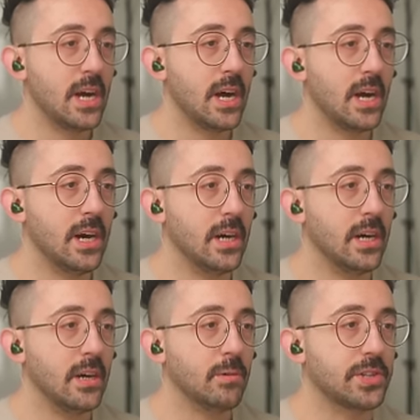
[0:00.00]

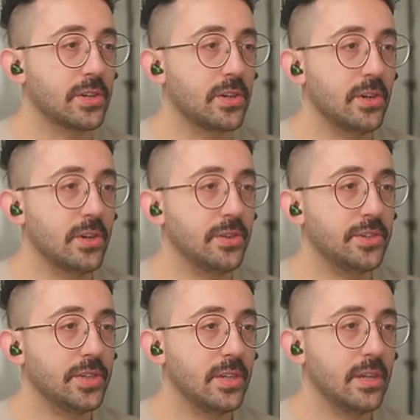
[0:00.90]
uh, what's it
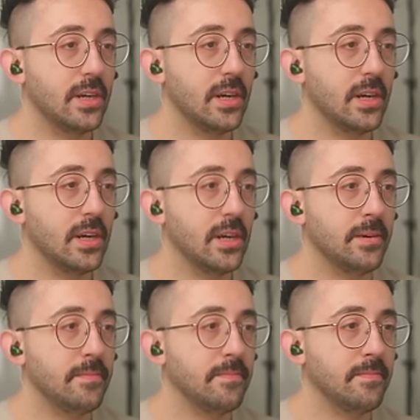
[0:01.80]
called?
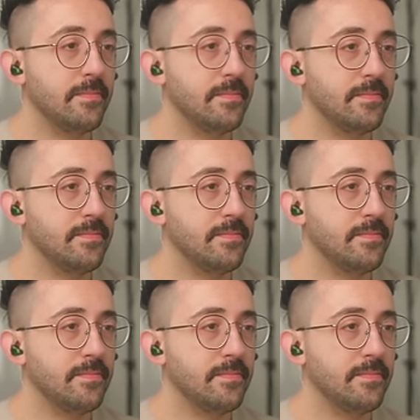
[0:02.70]
Um,